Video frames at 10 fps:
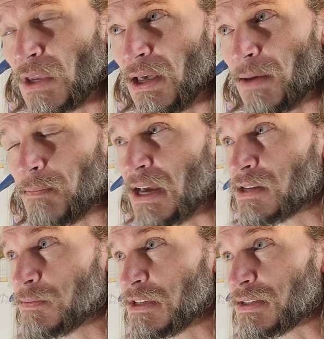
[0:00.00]
It
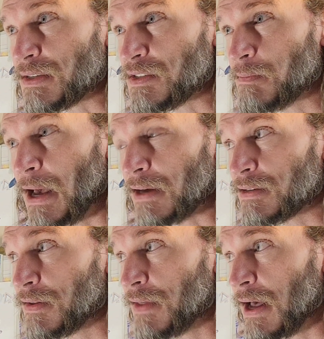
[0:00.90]
makes me
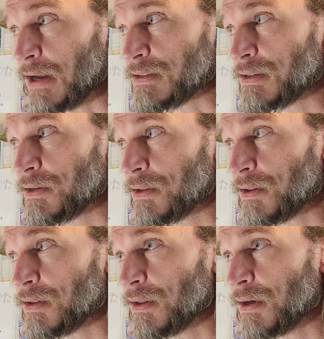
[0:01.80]
suspect that
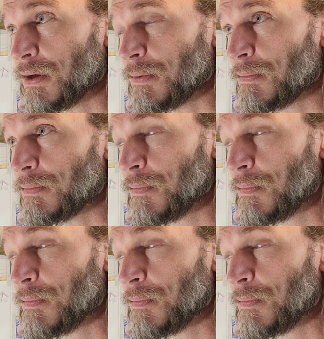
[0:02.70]
the